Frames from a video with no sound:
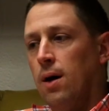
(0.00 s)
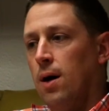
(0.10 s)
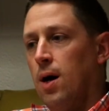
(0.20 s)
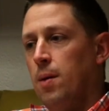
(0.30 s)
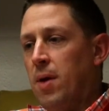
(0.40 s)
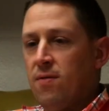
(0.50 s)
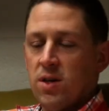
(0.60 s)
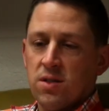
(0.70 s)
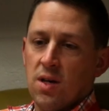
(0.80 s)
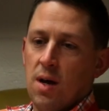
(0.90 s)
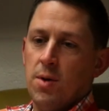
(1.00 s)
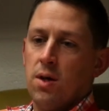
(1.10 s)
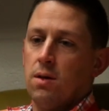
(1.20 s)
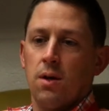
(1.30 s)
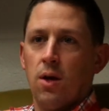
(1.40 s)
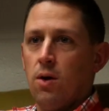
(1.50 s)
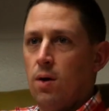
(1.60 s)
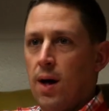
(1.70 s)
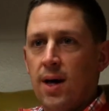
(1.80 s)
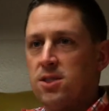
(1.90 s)
Um, every assignment, you
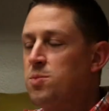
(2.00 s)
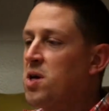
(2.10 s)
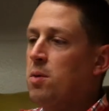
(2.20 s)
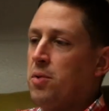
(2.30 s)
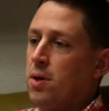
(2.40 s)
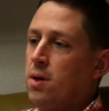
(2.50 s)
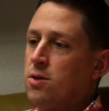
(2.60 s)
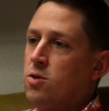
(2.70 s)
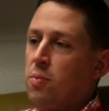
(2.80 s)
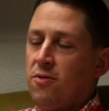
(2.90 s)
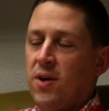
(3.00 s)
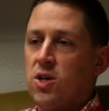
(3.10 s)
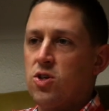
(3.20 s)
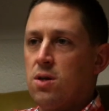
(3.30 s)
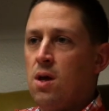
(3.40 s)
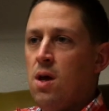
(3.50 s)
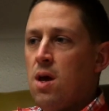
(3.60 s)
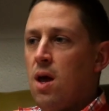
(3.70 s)
know, has to be completed to perfection.